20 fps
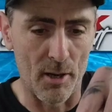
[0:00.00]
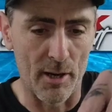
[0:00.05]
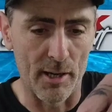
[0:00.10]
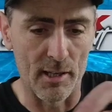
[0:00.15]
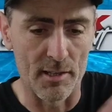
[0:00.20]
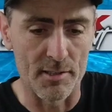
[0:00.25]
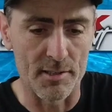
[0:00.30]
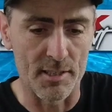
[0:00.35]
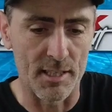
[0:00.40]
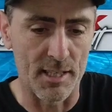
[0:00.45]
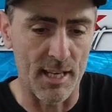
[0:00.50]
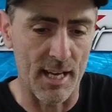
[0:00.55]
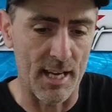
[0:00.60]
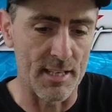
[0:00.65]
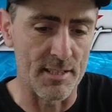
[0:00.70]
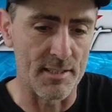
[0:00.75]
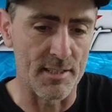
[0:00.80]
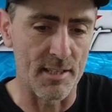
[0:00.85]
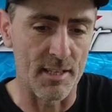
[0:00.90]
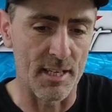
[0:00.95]
piloted
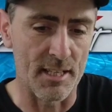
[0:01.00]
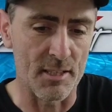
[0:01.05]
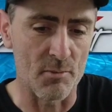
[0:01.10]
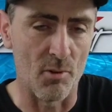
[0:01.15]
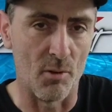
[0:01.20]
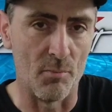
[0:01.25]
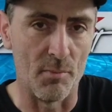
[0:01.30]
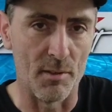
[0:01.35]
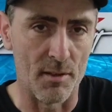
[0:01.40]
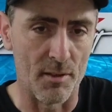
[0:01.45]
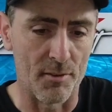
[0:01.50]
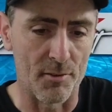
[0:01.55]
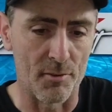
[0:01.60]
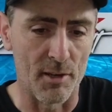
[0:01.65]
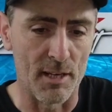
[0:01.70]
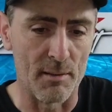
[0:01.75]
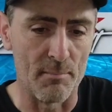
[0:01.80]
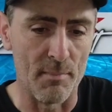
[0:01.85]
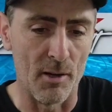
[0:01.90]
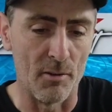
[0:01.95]
into this one with the
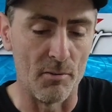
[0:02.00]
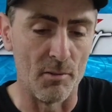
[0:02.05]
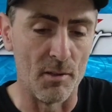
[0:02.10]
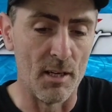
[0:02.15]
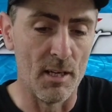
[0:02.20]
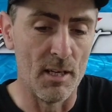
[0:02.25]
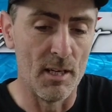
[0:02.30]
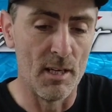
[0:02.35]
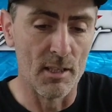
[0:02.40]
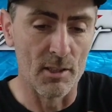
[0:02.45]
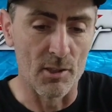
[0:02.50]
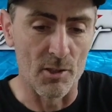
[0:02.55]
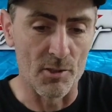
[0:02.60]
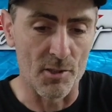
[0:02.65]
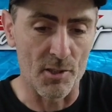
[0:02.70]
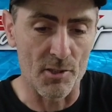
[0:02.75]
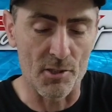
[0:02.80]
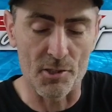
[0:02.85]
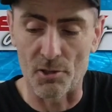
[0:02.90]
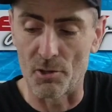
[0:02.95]
three mil
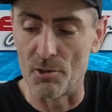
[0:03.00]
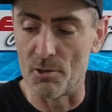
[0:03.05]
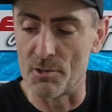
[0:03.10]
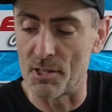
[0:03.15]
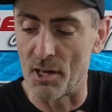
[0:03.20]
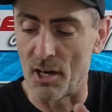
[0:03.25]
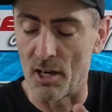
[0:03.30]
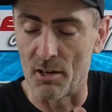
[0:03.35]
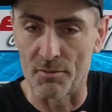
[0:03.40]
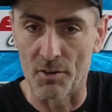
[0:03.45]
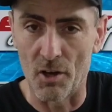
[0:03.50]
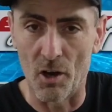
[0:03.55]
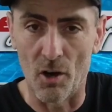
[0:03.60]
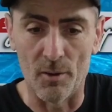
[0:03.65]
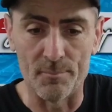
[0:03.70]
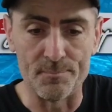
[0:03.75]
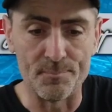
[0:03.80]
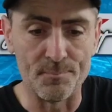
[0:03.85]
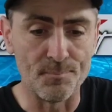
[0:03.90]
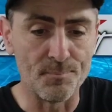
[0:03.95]
because the screws that I've
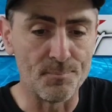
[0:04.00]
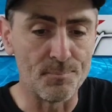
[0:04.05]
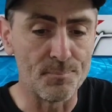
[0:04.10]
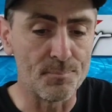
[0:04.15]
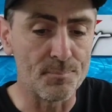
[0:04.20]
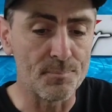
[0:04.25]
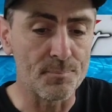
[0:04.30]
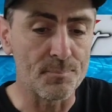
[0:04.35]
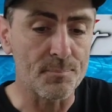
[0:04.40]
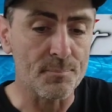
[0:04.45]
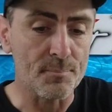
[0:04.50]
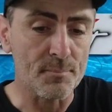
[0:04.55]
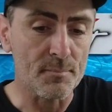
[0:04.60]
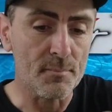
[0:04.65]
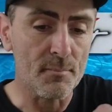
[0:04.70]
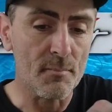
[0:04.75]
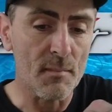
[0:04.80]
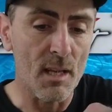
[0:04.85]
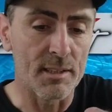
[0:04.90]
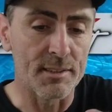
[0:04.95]
got,
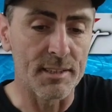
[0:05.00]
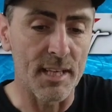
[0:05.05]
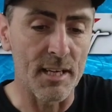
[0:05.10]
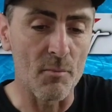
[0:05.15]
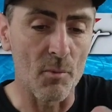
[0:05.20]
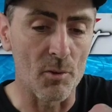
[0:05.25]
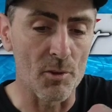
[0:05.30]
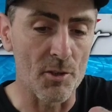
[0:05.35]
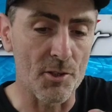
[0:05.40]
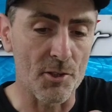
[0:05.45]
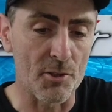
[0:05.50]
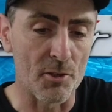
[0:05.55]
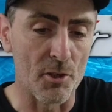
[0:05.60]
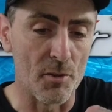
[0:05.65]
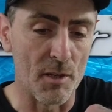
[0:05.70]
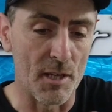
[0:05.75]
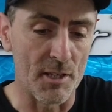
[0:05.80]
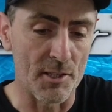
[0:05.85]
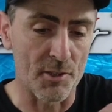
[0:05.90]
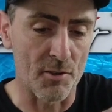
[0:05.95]
I didn't want to
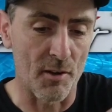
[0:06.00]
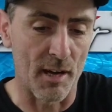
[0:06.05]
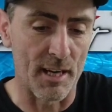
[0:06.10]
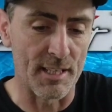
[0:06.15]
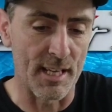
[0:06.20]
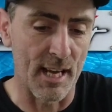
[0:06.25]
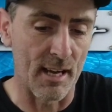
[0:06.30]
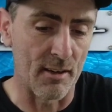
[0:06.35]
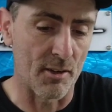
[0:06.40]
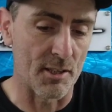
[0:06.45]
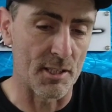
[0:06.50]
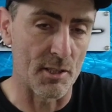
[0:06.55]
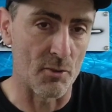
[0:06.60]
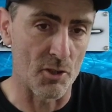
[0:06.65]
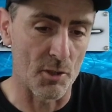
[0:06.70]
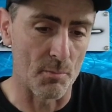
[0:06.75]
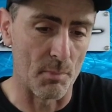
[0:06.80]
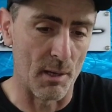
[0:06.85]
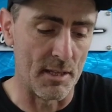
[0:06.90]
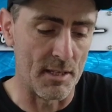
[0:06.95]
screw this straight down because it
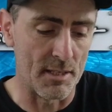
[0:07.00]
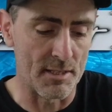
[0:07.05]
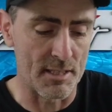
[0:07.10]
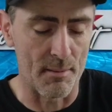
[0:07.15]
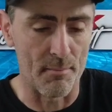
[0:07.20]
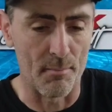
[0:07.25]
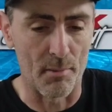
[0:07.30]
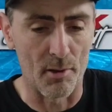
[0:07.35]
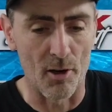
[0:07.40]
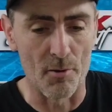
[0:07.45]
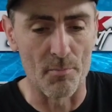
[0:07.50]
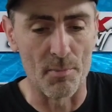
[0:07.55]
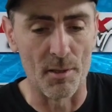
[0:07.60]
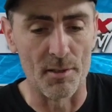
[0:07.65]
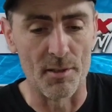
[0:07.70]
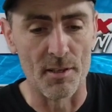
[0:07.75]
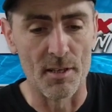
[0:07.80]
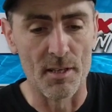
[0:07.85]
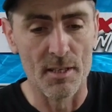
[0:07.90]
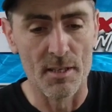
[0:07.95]
will split the timber
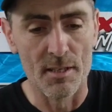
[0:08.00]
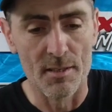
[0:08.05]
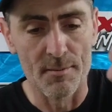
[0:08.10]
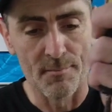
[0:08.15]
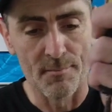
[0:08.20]
open.